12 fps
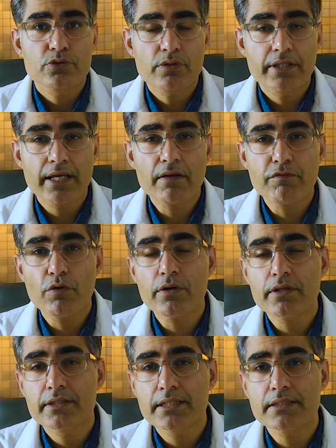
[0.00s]
So
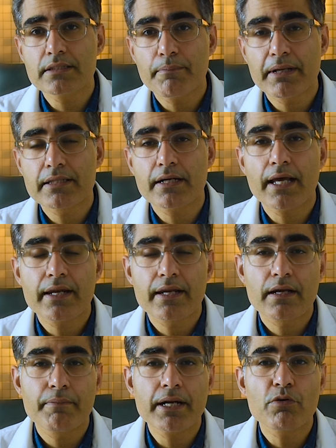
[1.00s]
therefore, this is the method I
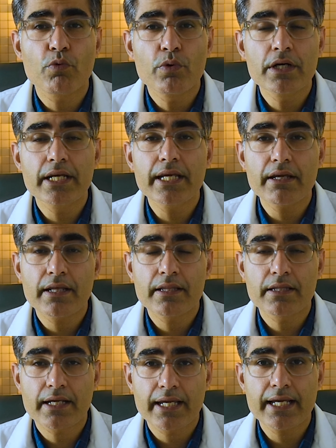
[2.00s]
recommend only in
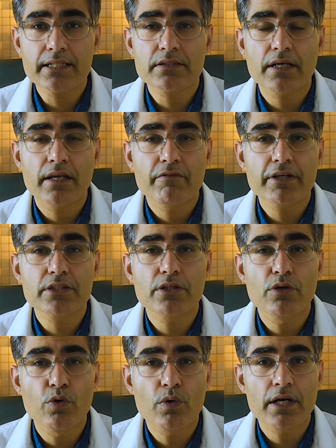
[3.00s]
the case in which
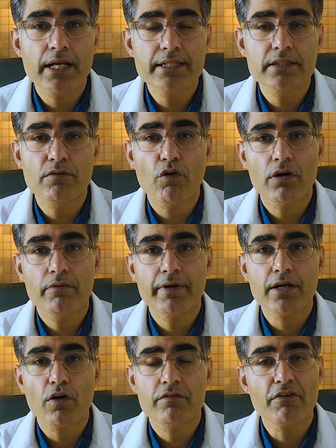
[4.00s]
localized
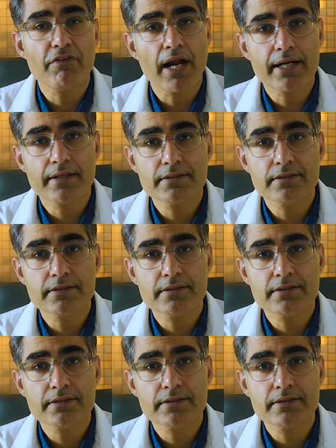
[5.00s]
involvement of the fat